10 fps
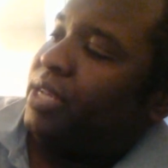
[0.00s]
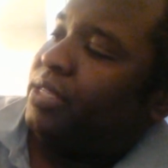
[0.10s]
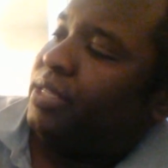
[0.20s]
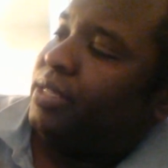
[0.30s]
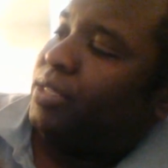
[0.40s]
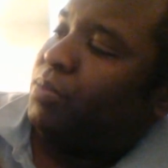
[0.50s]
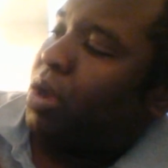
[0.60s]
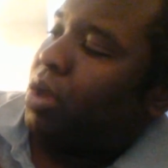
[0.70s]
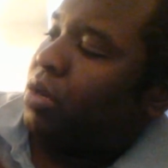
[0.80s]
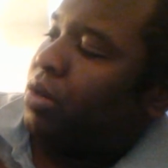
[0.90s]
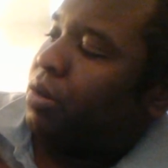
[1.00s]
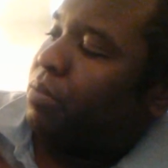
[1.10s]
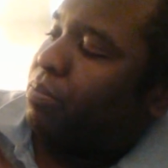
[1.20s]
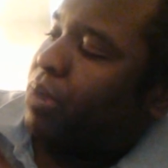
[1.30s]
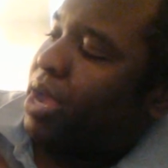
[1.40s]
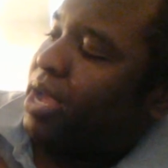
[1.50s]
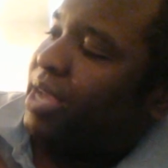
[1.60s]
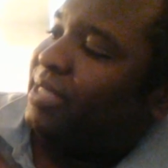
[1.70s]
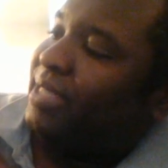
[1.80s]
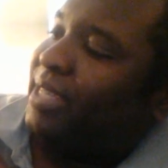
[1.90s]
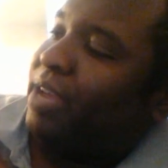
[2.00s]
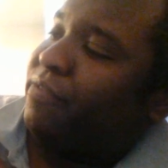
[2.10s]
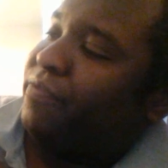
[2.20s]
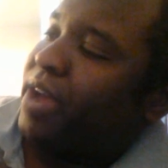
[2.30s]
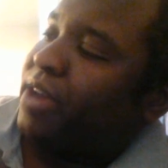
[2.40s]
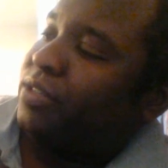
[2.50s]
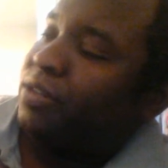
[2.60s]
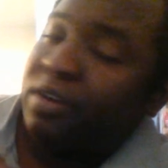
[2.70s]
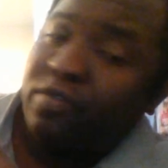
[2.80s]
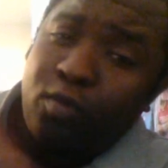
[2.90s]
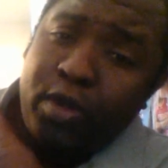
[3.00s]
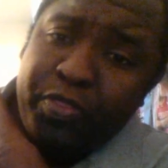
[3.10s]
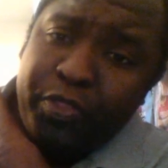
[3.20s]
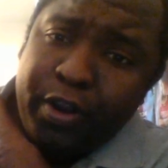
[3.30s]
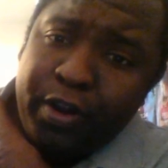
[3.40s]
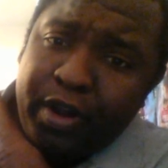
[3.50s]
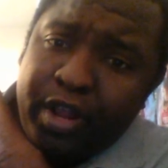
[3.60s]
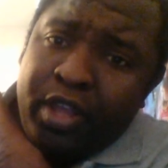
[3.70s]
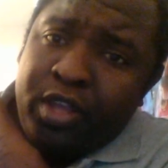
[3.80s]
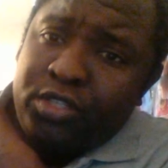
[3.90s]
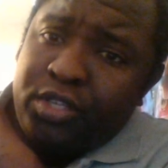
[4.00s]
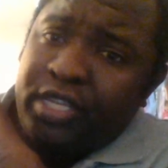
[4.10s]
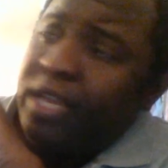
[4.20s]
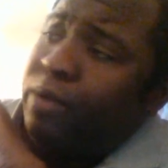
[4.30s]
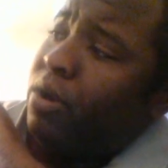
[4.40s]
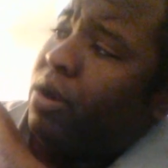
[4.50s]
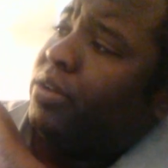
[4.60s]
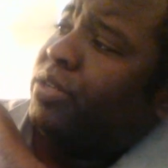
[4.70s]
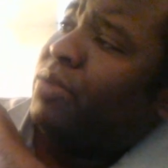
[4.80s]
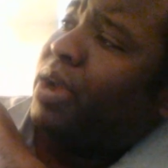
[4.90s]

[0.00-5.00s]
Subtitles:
smaller by a scale factor of 1/3. So the key words right